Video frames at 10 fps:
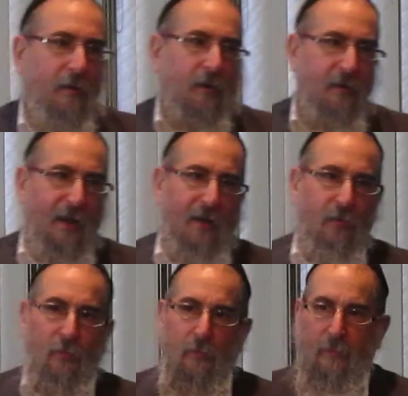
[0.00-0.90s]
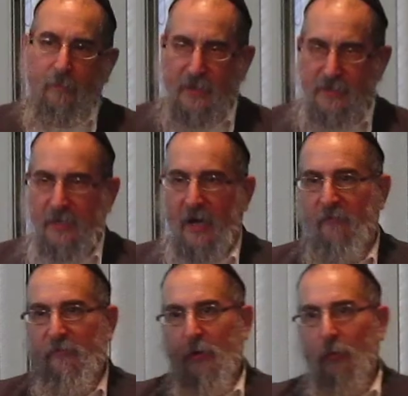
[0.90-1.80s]
again,
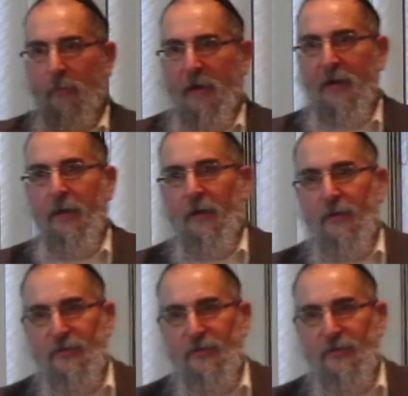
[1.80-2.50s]
myself, and when my